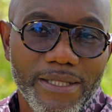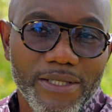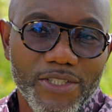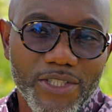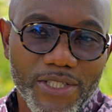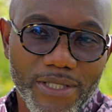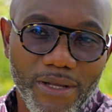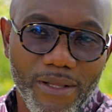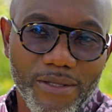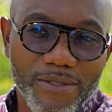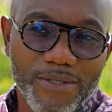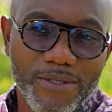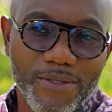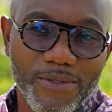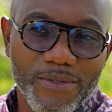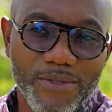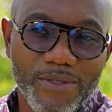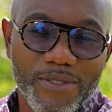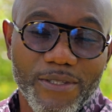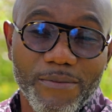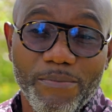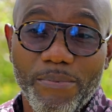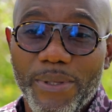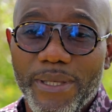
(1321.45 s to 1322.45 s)
She also
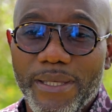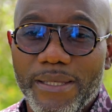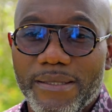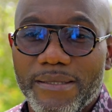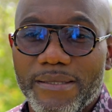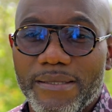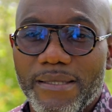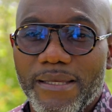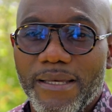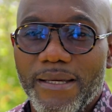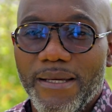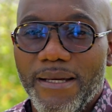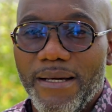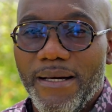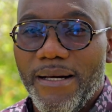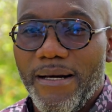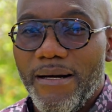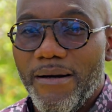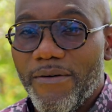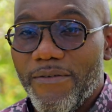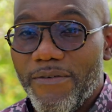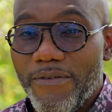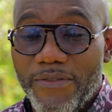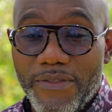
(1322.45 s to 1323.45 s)
speaks
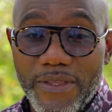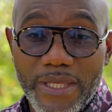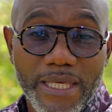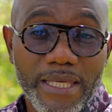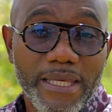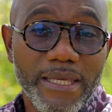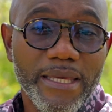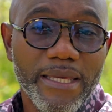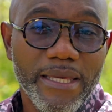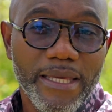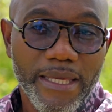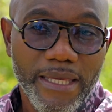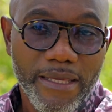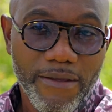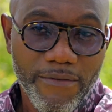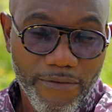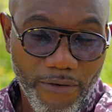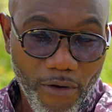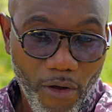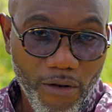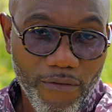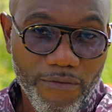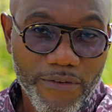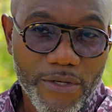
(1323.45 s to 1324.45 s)
of the
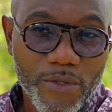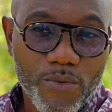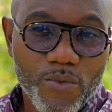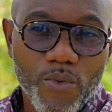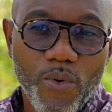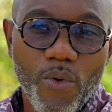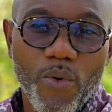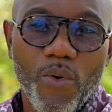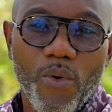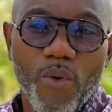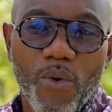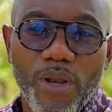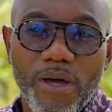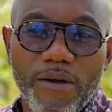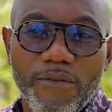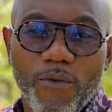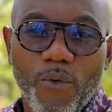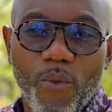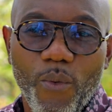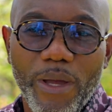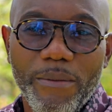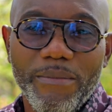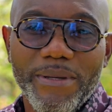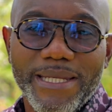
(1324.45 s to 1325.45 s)
evolving role of
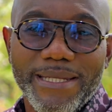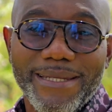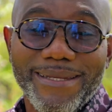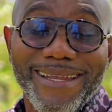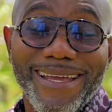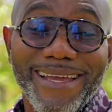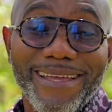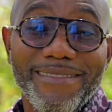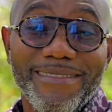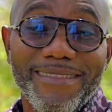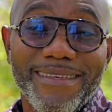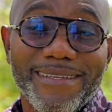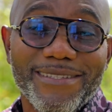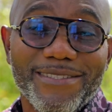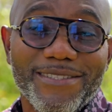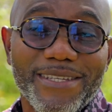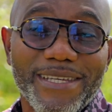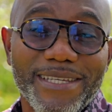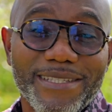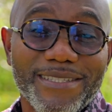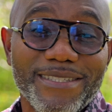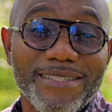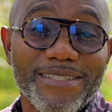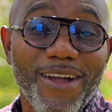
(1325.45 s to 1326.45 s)
women in this
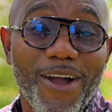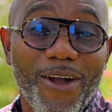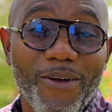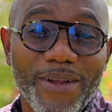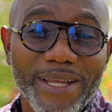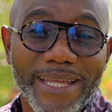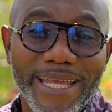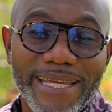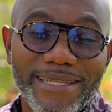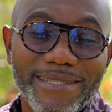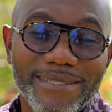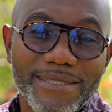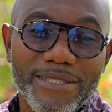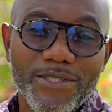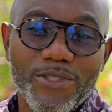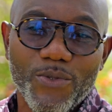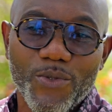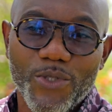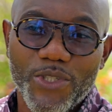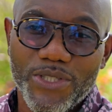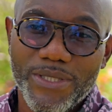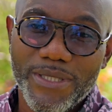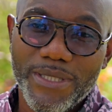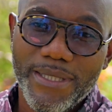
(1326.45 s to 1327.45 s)
historic
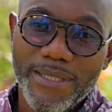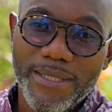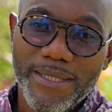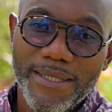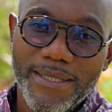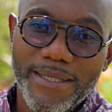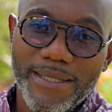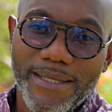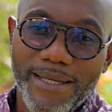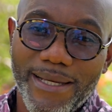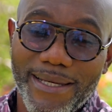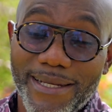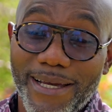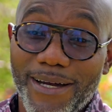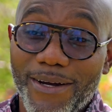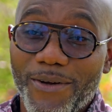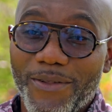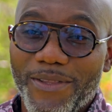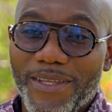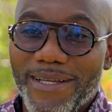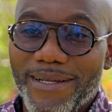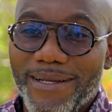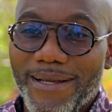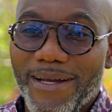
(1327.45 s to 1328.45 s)
institution and
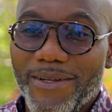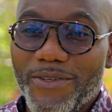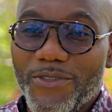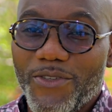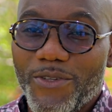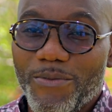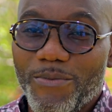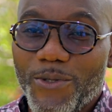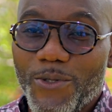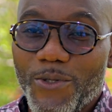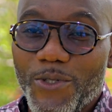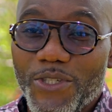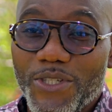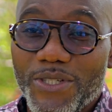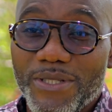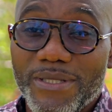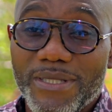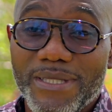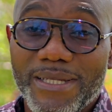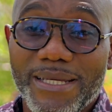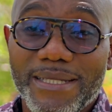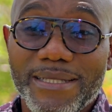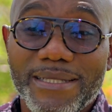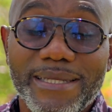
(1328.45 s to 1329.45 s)
how their
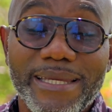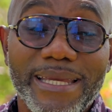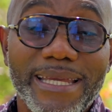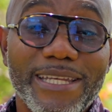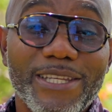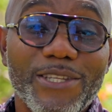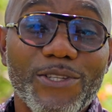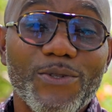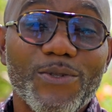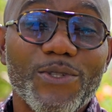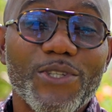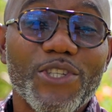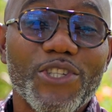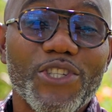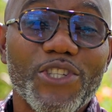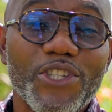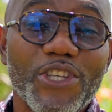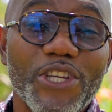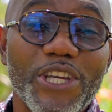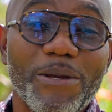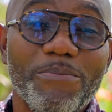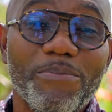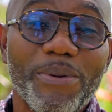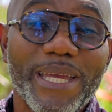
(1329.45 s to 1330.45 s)
contributions continue to
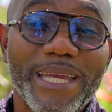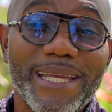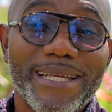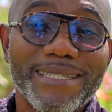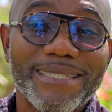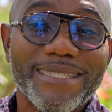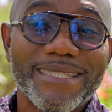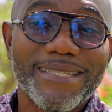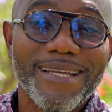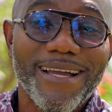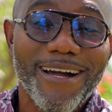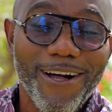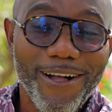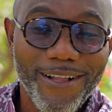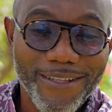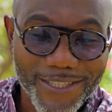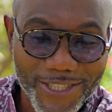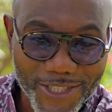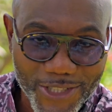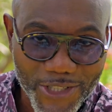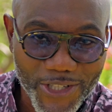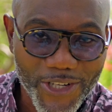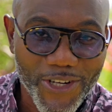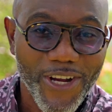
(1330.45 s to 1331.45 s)
shape its
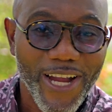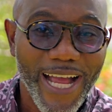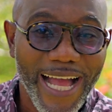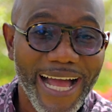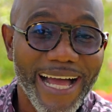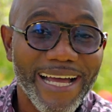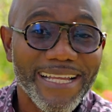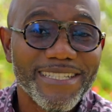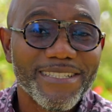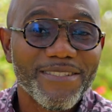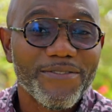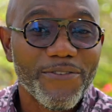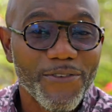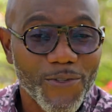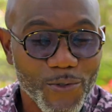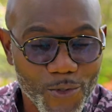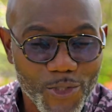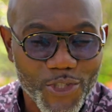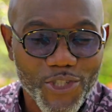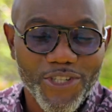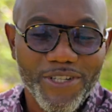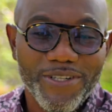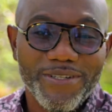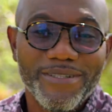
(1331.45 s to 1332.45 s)
culture and
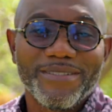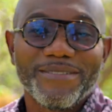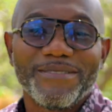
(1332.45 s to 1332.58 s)
future.